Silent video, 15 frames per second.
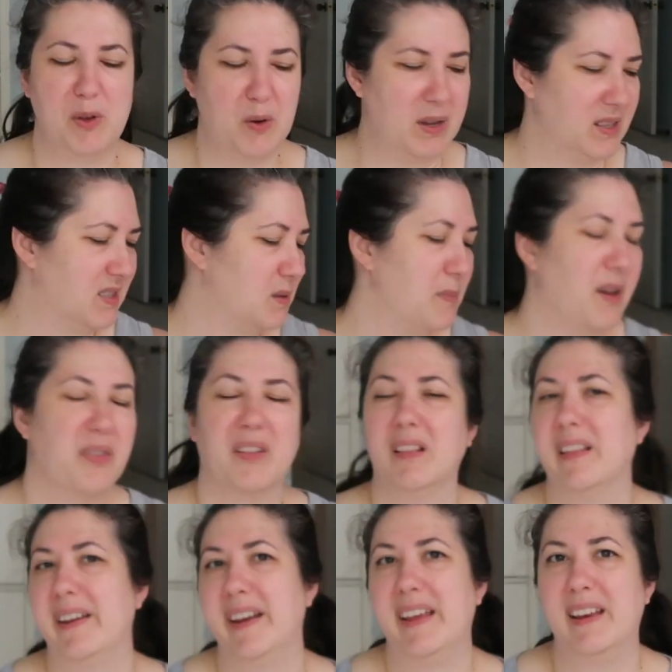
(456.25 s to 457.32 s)
you can smell the
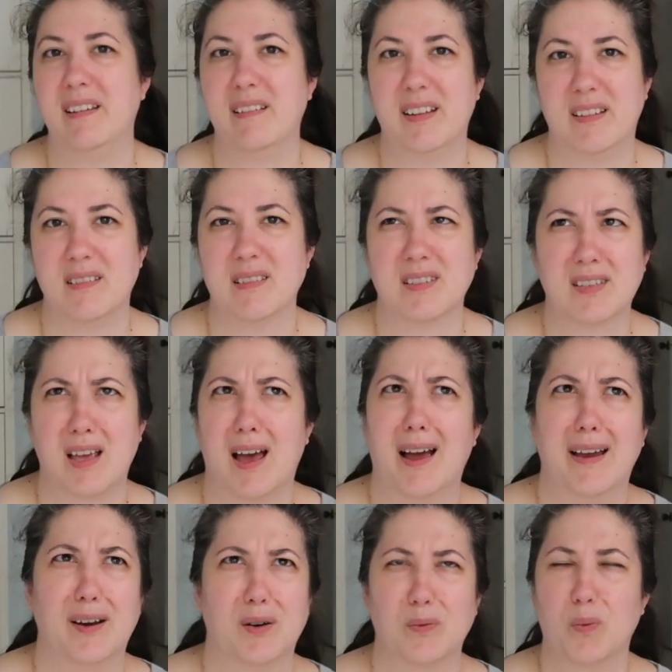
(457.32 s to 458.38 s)
linen and
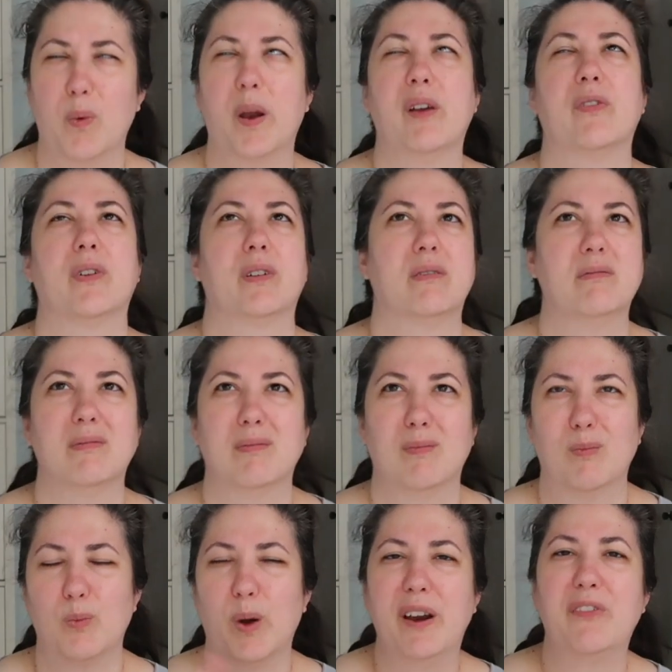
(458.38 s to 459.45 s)
sky or whatever
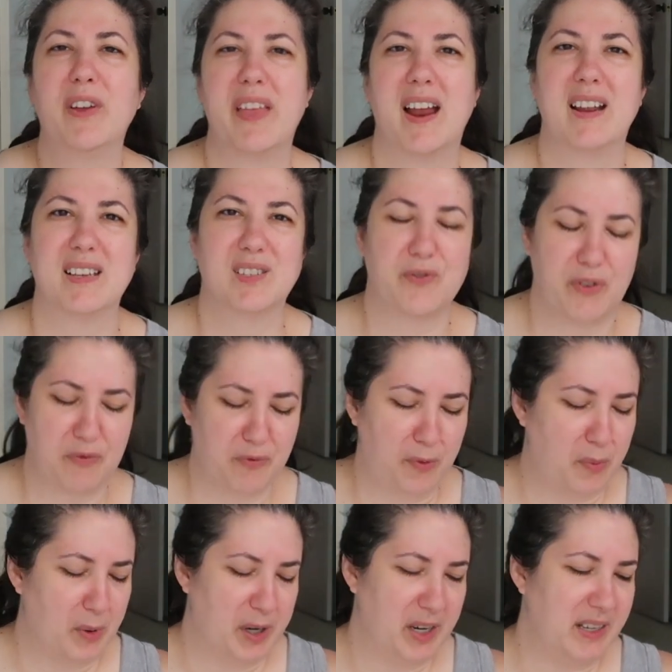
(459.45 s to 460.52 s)
that is from
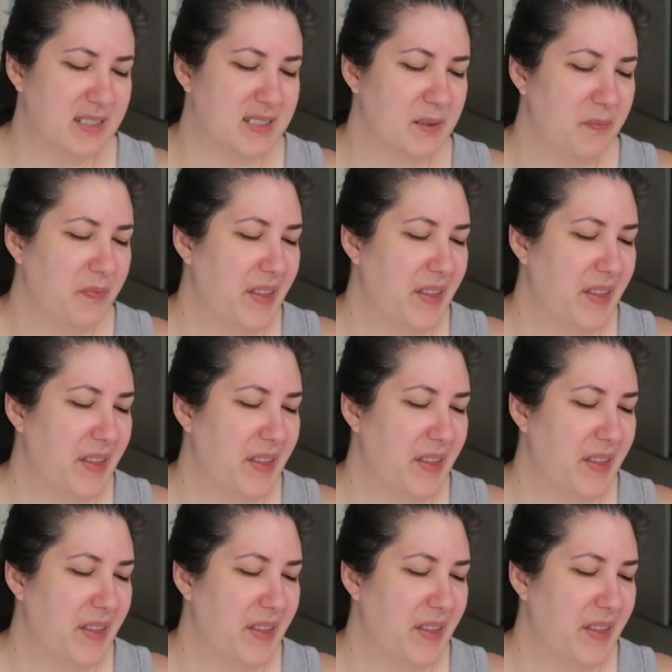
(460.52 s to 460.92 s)
Febreze.